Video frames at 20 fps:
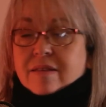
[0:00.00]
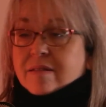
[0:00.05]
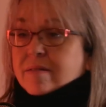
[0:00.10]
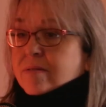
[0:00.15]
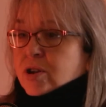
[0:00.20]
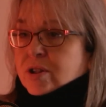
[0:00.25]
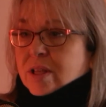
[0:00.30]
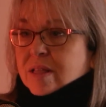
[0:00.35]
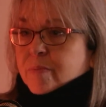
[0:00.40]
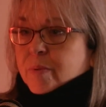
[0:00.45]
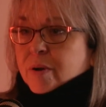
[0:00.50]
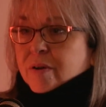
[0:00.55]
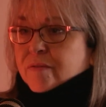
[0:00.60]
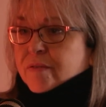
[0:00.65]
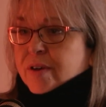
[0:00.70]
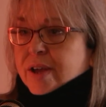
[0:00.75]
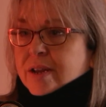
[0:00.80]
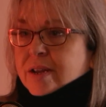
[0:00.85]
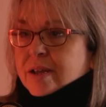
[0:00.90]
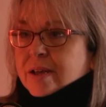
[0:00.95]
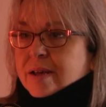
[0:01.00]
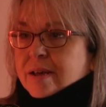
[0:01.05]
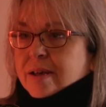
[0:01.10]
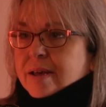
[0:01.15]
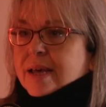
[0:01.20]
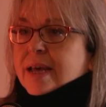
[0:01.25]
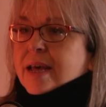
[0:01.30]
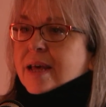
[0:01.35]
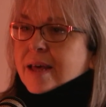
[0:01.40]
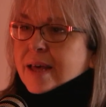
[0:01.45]
and that's perfect
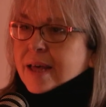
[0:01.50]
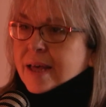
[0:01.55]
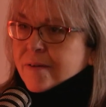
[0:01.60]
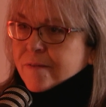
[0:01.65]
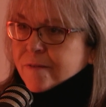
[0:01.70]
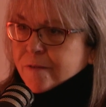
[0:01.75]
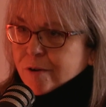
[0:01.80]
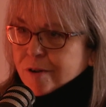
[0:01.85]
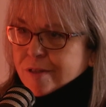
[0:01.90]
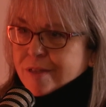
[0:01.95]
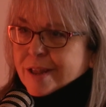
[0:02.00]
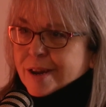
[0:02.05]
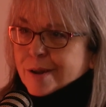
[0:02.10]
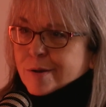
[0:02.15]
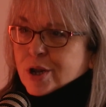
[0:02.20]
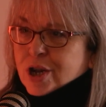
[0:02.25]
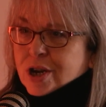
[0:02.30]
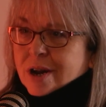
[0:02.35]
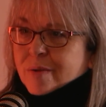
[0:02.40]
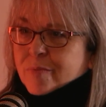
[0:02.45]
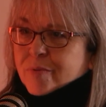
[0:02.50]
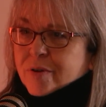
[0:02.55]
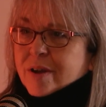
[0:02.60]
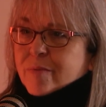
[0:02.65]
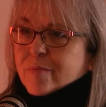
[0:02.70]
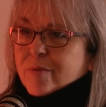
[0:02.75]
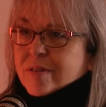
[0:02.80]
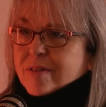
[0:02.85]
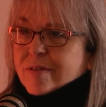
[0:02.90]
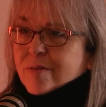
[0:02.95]
for a solution in a
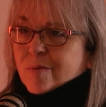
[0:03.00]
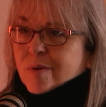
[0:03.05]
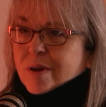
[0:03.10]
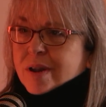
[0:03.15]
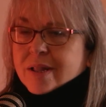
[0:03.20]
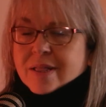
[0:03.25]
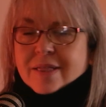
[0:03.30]
primary school.